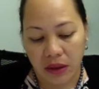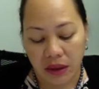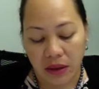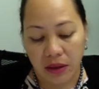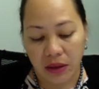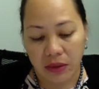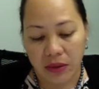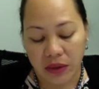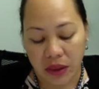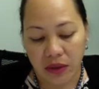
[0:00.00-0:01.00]
It
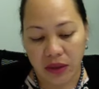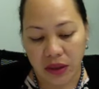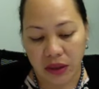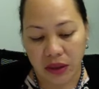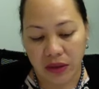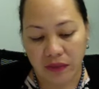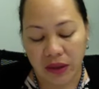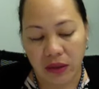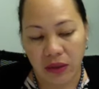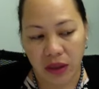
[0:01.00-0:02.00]
was actually kind of
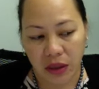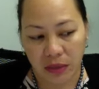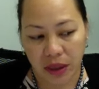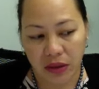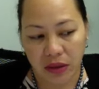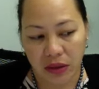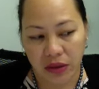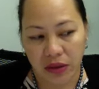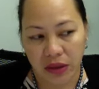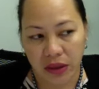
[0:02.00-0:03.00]
like looking back on a
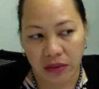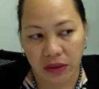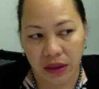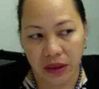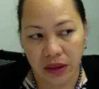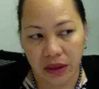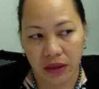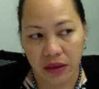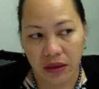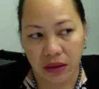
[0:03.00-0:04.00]
journey and
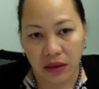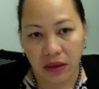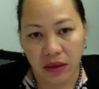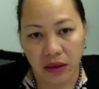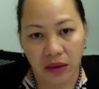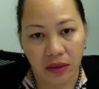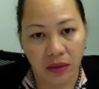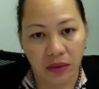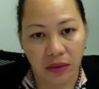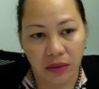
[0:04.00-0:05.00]
thinking, you
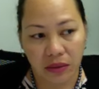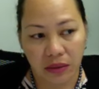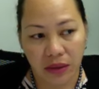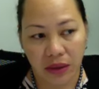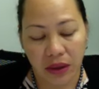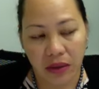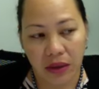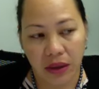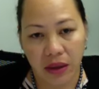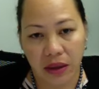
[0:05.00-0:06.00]
know, here
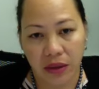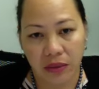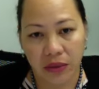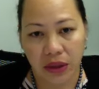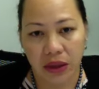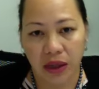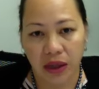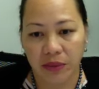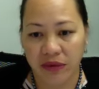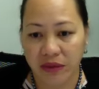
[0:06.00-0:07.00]
I am trying to
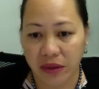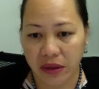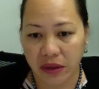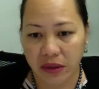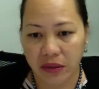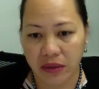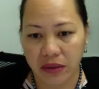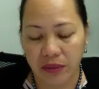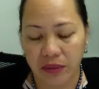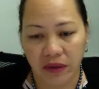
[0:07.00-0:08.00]
help everyone
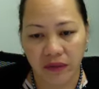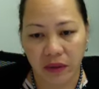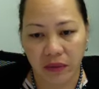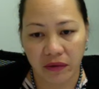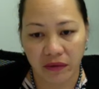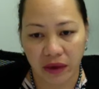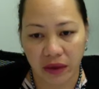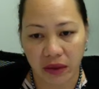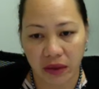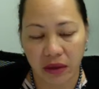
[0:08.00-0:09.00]
else, but I've got my
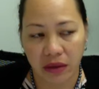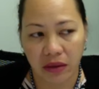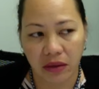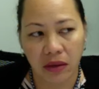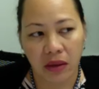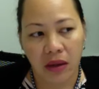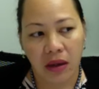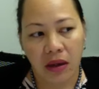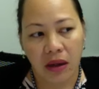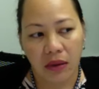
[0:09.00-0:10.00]
family here.
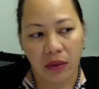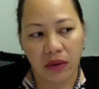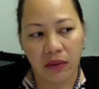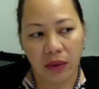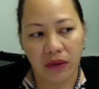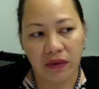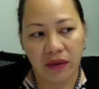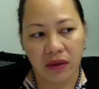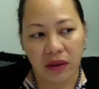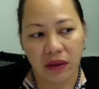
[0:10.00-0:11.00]
And one of the
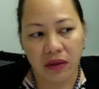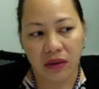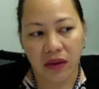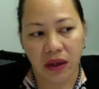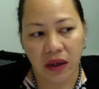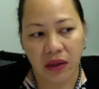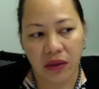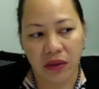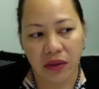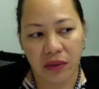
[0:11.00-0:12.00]
things that
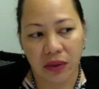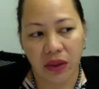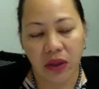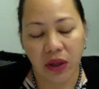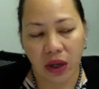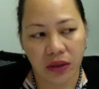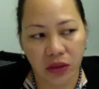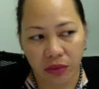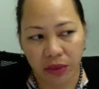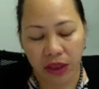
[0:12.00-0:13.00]
really got
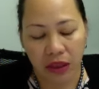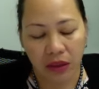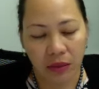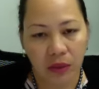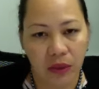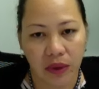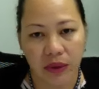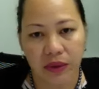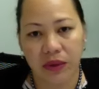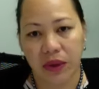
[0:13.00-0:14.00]
to me
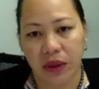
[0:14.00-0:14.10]
was